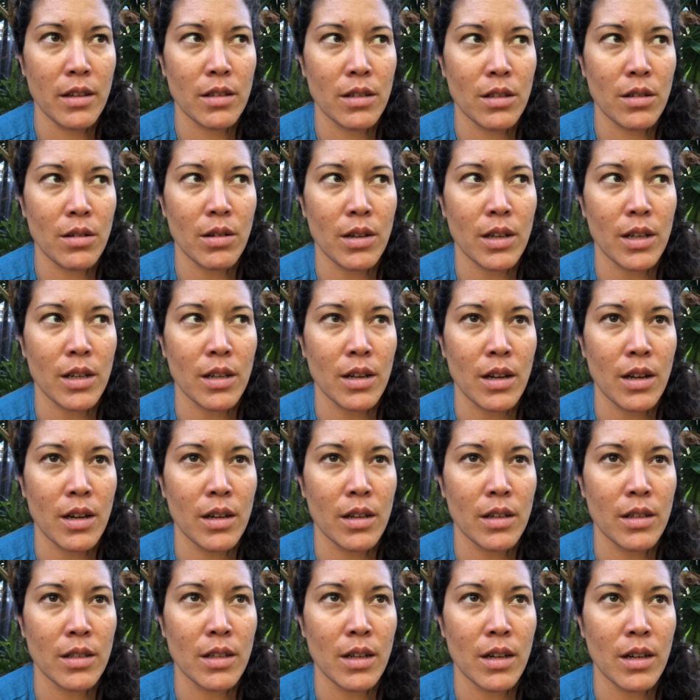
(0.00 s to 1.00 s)
so I can kind
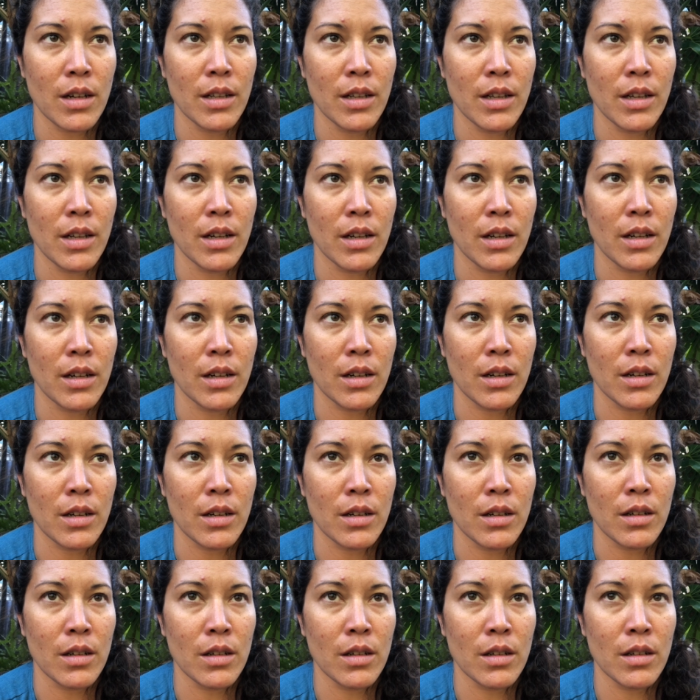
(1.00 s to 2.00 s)
of settle in and
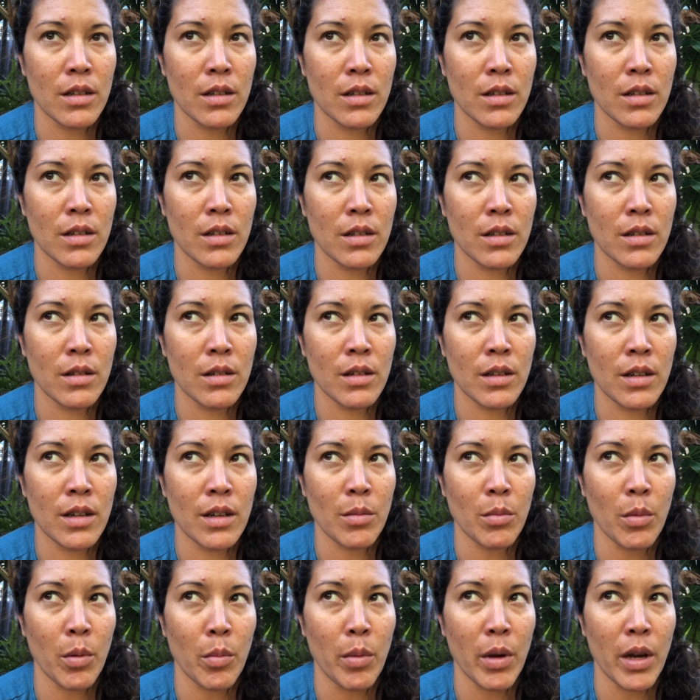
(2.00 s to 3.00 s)

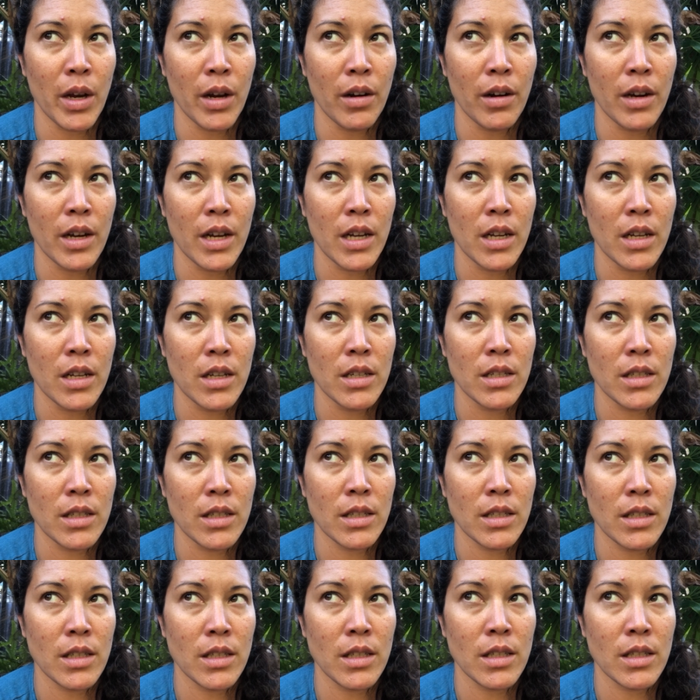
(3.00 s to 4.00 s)
get my
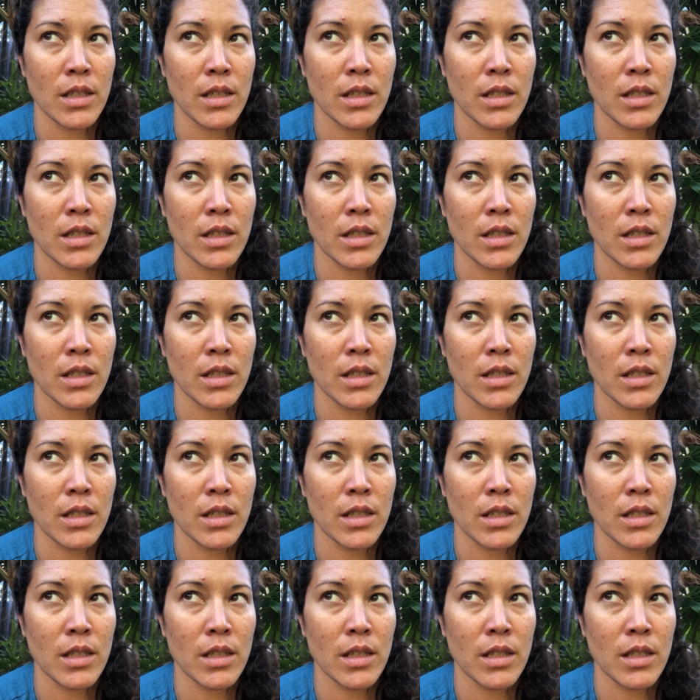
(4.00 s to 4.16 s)
bearings.